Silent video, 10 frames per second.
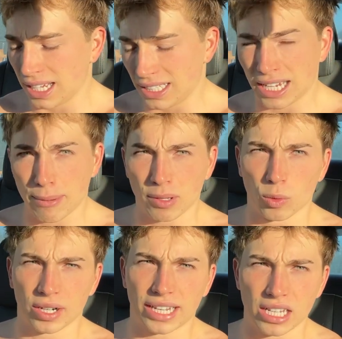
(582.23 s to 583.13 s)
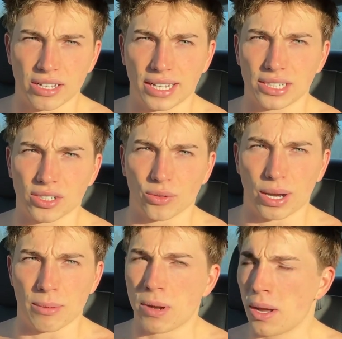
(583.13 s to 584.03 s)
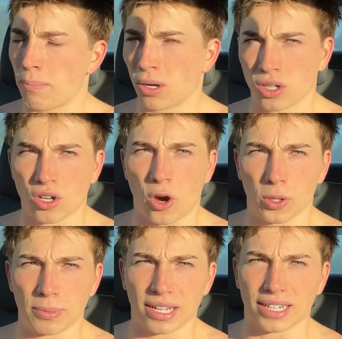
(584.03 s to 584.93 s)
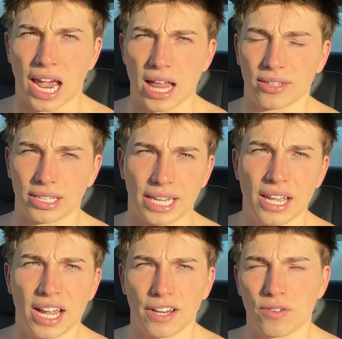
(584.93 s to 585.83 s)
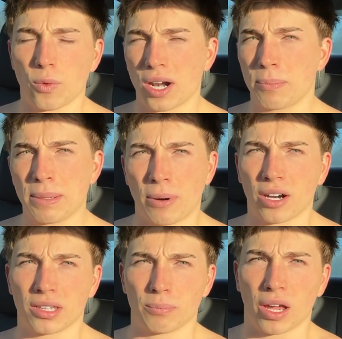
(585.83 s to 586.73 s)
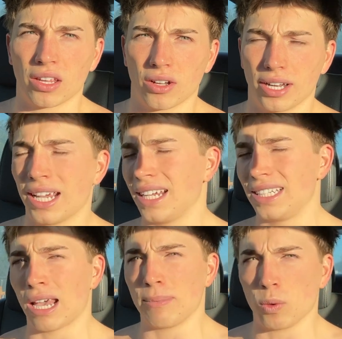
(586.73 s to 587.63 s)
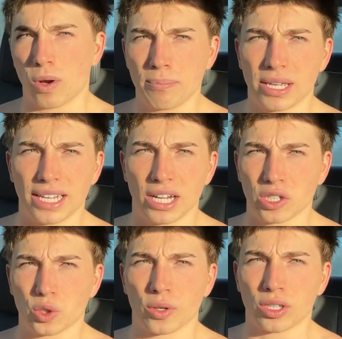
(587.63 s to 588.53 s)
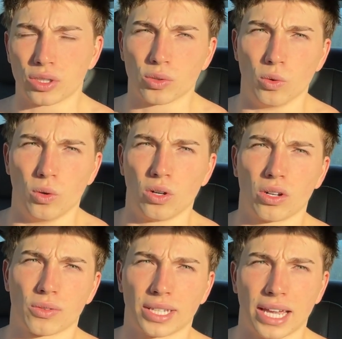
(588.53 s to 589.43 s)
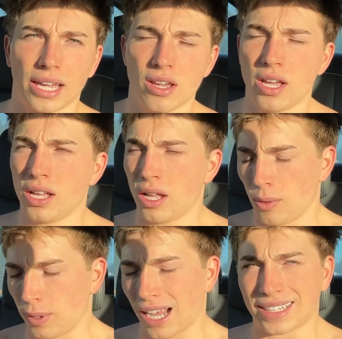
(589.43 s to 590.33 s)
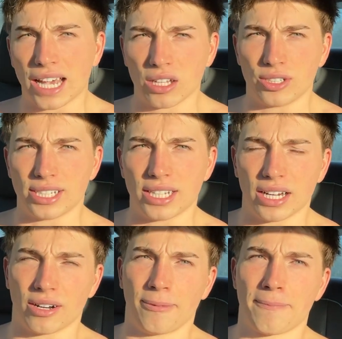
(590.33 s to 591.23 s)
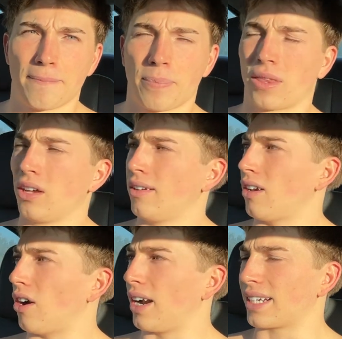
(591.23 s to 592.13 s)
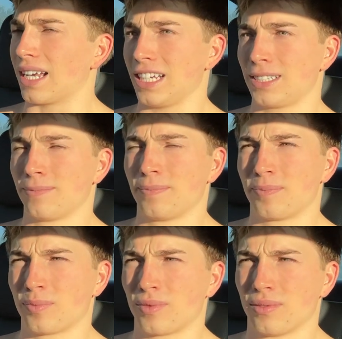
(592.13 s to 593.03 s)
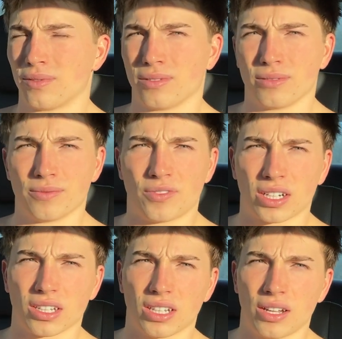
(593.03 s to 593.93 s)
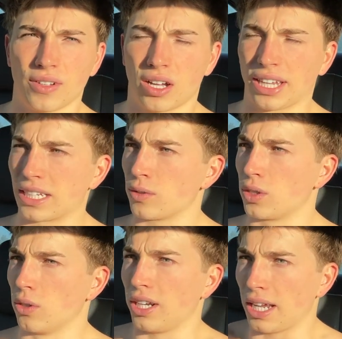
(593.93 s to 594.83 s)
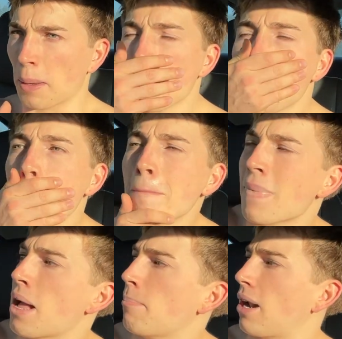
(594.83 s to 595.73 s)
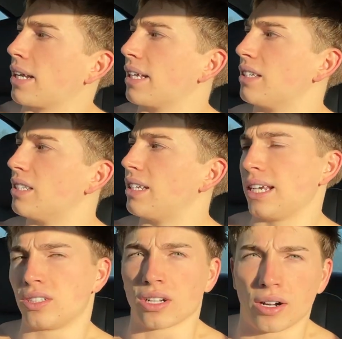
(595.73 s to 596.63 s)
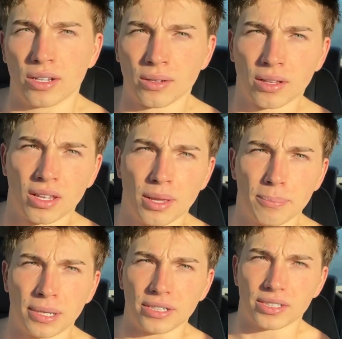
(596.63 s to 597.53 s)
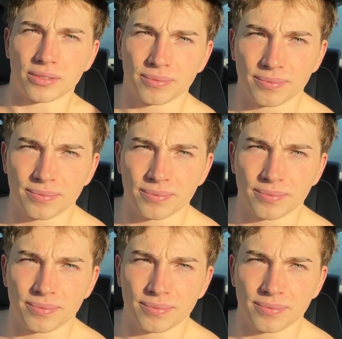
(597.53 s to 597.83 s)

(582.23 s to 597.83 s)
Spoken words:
DM the word kill on Instagram, book a call with me on Calendly. And if you want to be part of the brotherhood, DM me 1BE or join the school. Okay? We got killers in there. All right, guys. Fucking love y'all. Thanks for tuning in. About to get this day started. Peace.